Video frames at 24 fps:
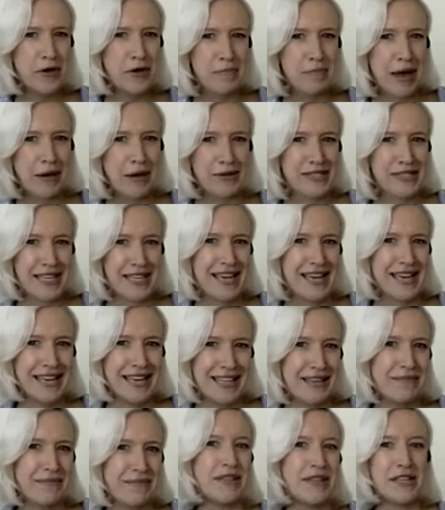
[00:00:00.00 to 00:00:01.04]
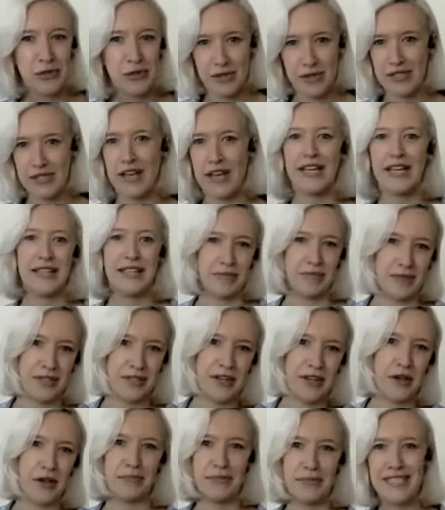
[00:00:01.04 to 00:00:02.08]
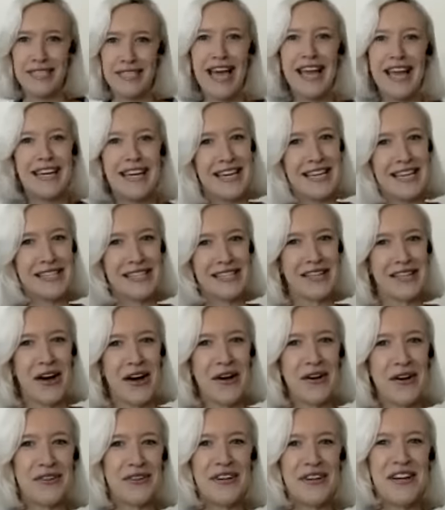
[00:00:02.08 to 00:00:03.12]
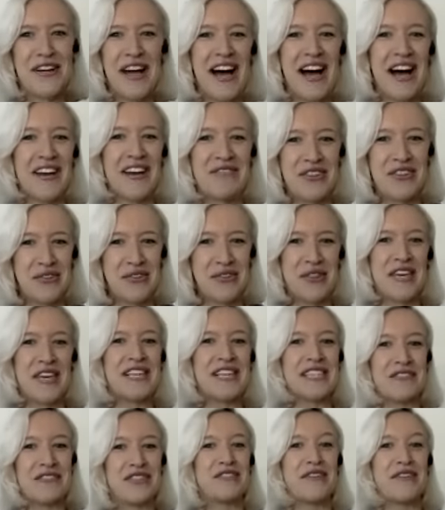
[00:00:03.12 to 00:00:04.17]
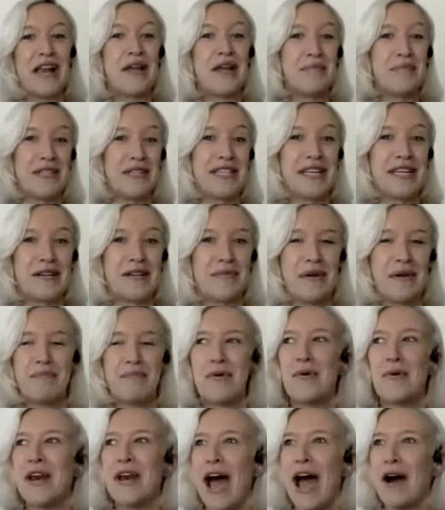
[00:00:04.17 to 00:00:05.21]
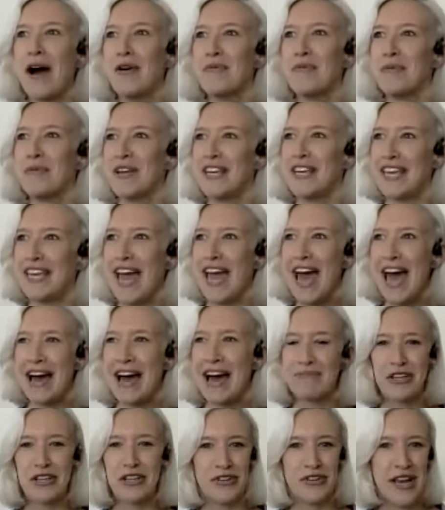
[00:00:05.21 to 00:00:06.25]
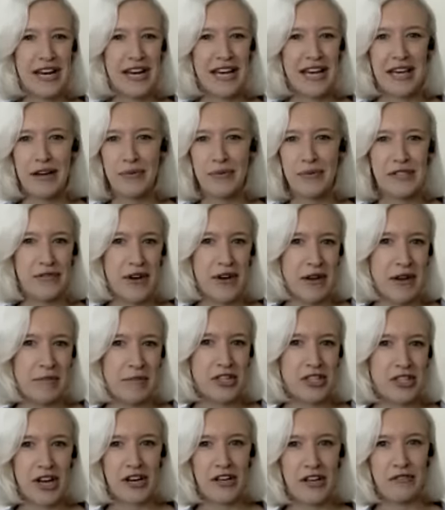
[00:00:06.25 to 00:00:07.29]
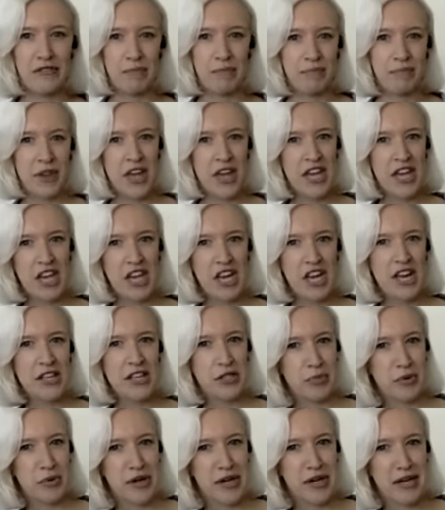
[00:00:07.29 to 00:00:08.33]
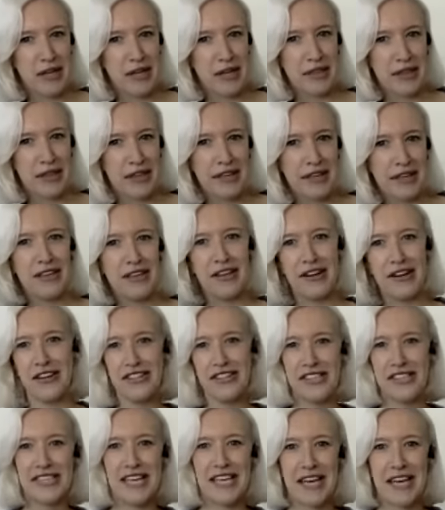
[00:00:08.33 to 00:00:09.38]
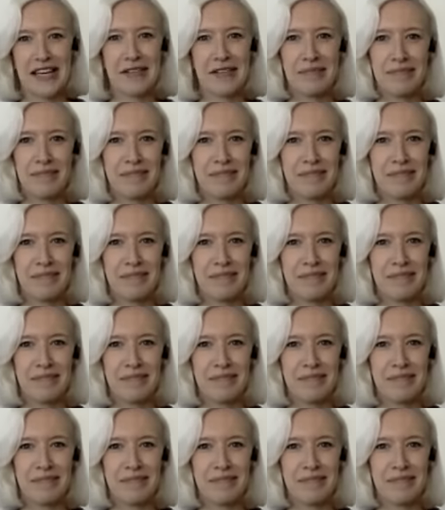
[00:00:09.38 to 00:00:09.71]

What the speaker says: about it. I mean, this was like, 10 years ago. I'm sure things have developed a little bit more now. But yeah, my training, it was very much kind of, you learn to breathe, you learn to sing